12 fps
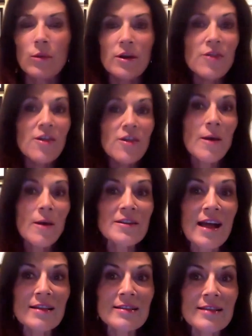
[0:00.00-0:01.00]
What do you think about the
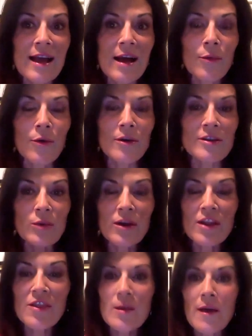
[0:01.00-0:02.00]
Dallas Cowboys? What do you
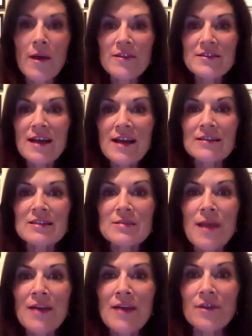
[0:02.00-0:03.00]
think about the Dallas
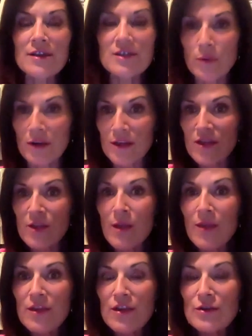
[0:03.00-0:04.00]
Mavericks? What do you think
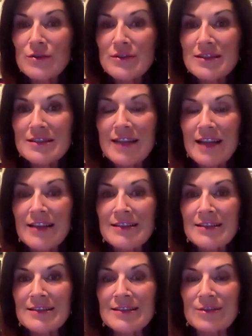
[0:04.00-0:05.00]
about the Houston
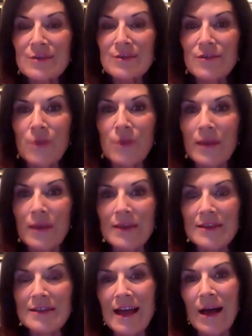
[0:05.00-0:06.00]
Texans sort of throwing in the
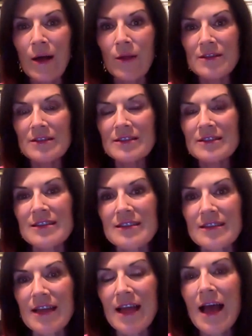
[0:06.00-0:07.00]
towel this
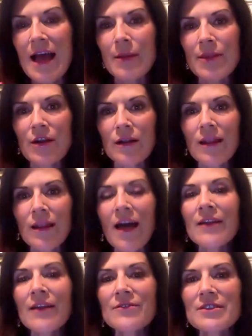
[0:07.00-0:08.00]
season? I mean, there are a
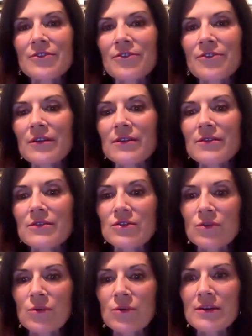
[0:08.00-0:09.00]
lot of different
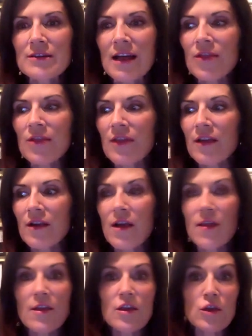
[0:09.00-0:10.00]
stories out there
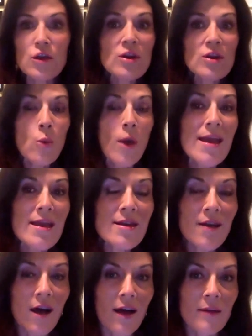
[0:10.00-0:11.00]
that you can weigh in
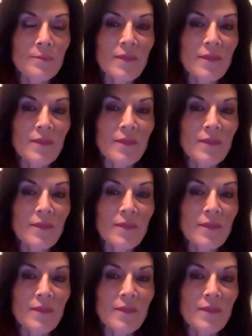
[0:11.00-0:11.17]
on.